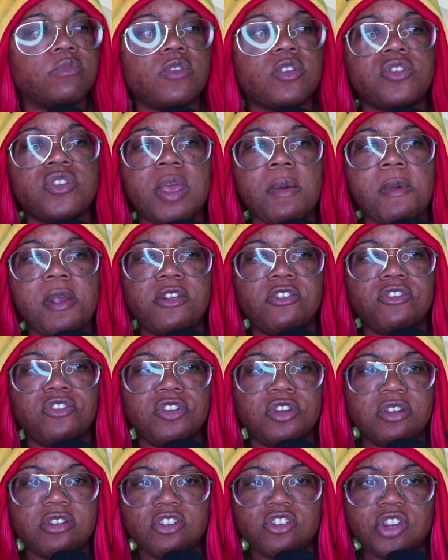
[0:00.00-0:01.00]
Is that mayor
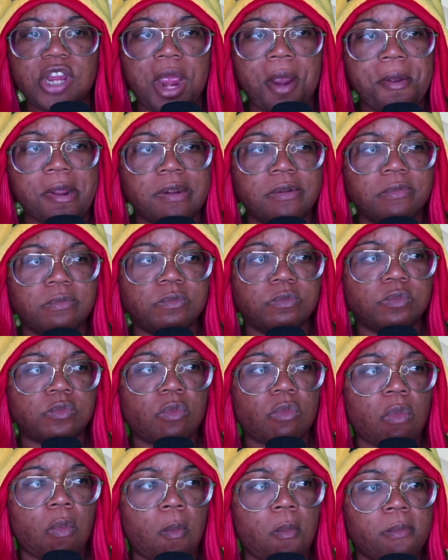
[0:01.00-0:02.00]
still in the shower?
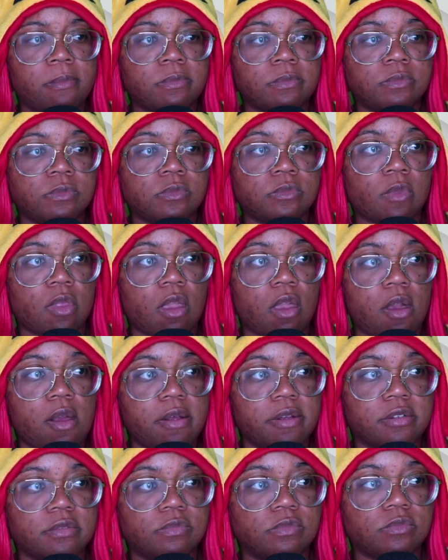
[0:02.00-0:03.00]

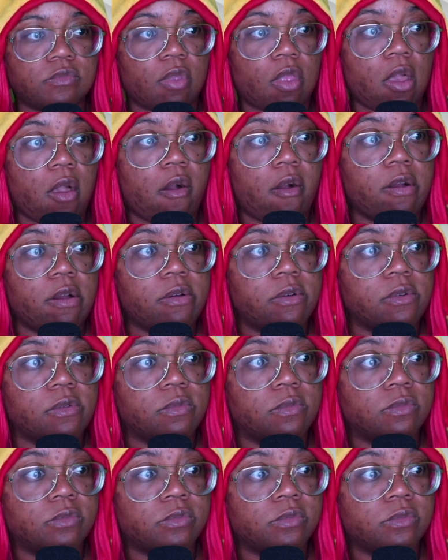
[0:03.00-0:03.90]
Uh-oh. Oh.